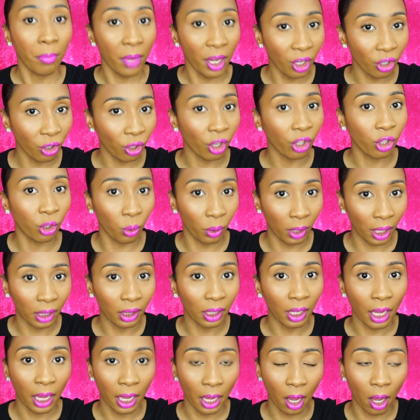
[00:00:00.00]
make sure to get
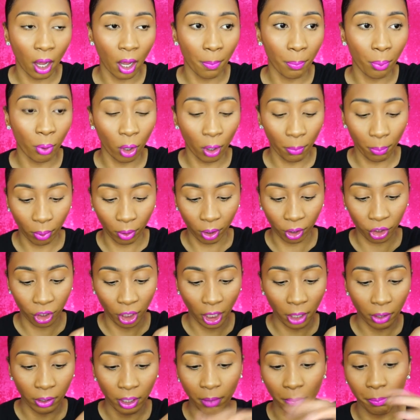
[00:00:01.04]
the Paw Paw
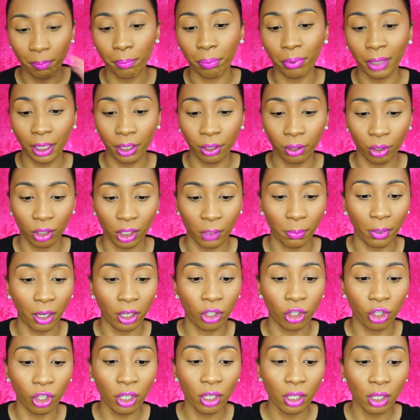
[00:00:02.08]
Charity blender
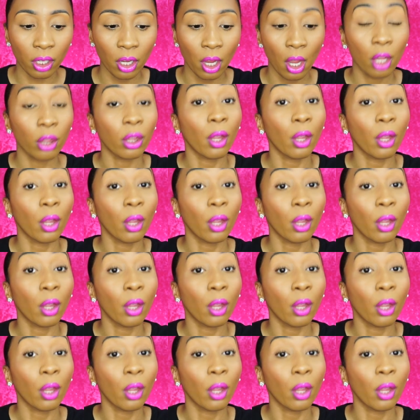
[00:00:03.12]
sponges.